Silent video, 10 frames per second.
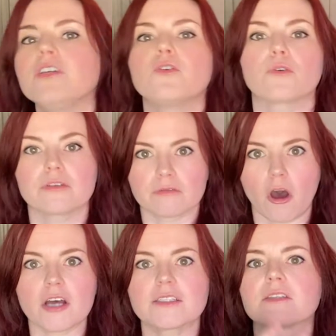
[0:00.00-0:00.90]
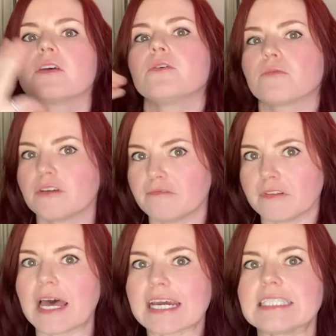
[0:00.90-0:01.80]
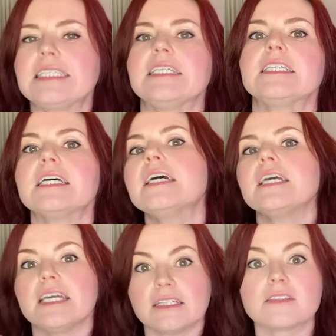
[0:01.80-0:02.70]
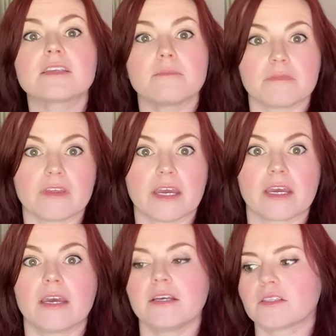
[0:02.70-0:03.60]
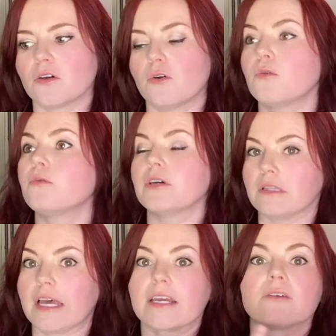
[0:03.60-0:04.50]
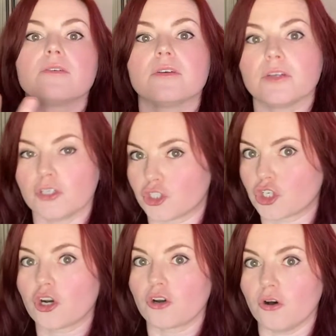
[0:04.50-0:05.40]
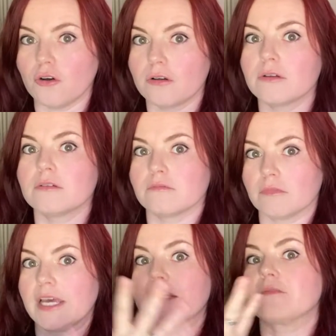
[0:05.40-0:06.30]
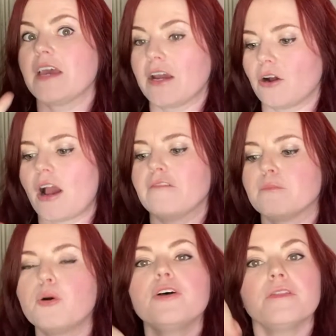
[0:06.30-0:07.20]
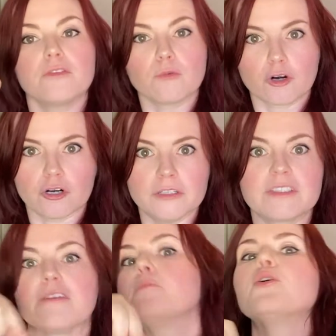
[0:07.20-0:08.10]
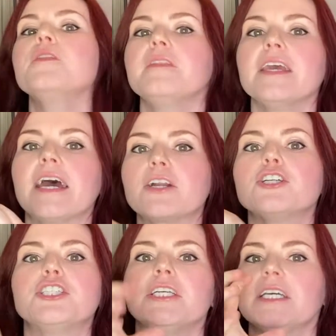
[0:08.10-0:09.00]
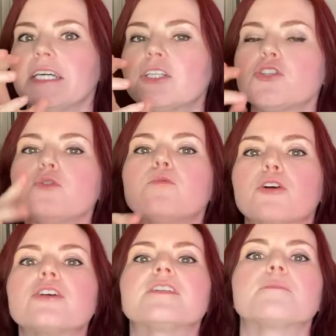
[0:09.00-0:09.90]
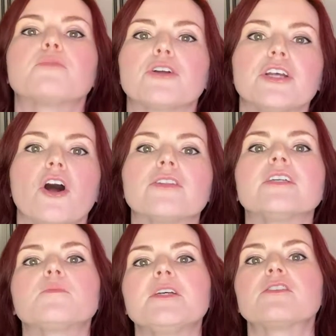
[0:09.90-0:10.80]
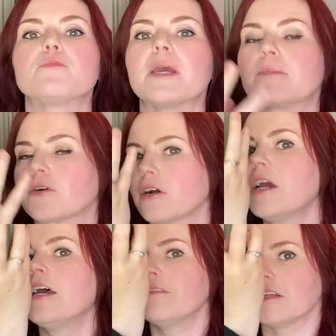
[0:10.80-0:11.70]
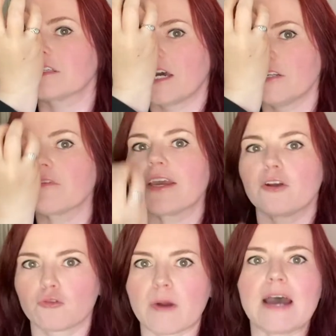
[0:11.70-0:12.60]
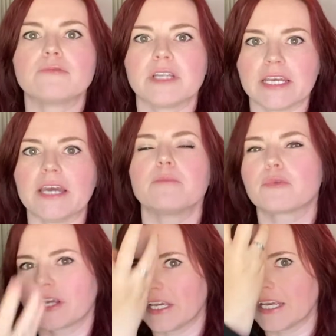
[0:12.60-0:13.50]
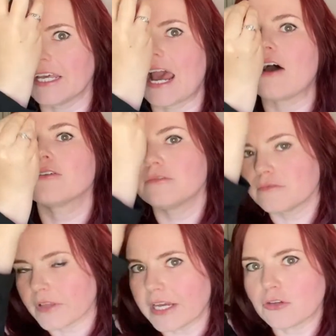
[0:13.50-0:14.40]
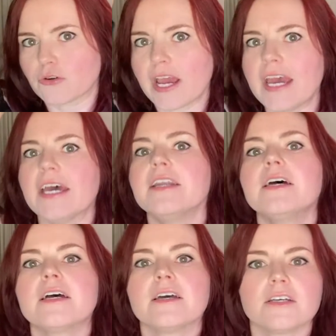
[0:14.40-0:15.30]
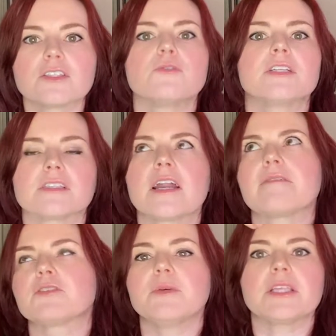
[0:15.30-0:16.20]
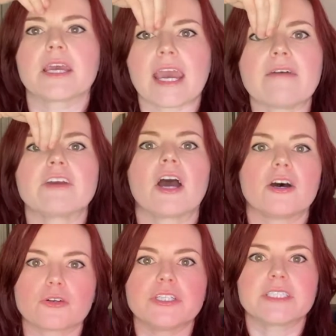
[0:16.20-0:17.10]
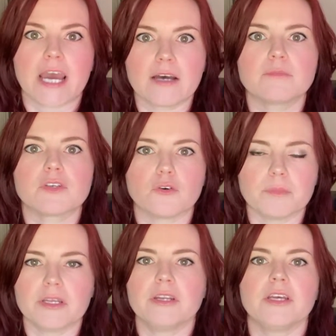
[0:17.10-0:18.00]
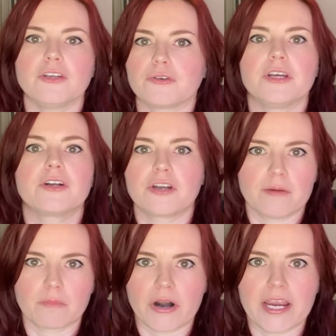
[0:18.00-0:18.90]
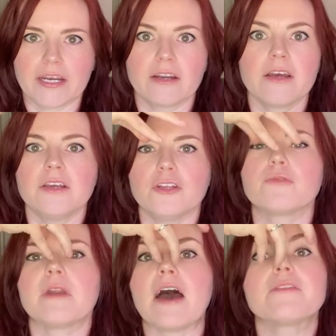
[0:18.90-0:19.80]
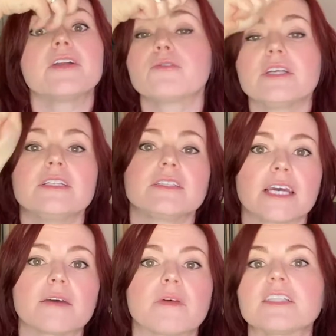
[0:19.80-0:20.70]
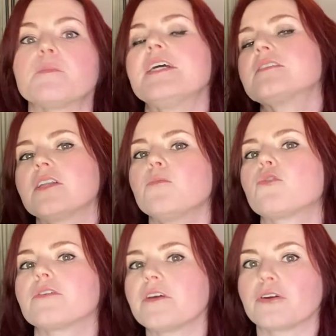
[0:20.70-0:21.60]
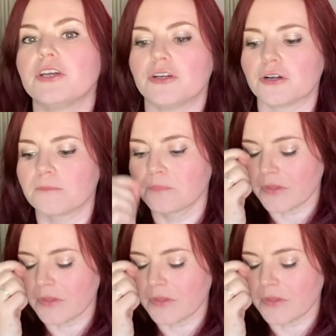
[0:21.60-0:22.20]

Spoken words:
your thoughts reflected in something. So like journal, like there, I've put the words, I've put the energy into words and put it on this piece of paper. That's kind of like grounding it, bringing it out of like your head, so it doesn't have to be like having 100 tabs open in your internet brain. You know, now they don't need to take up that space anymore. They're here.